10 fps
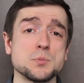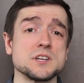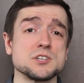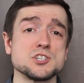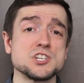
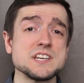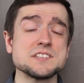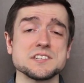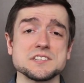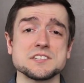but
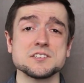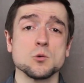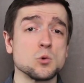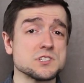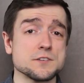Jesus
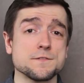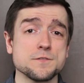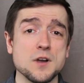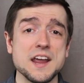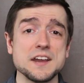was
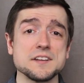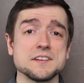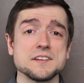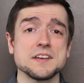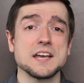afraid
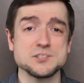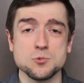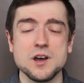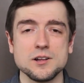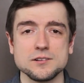as
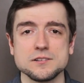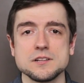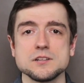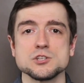well.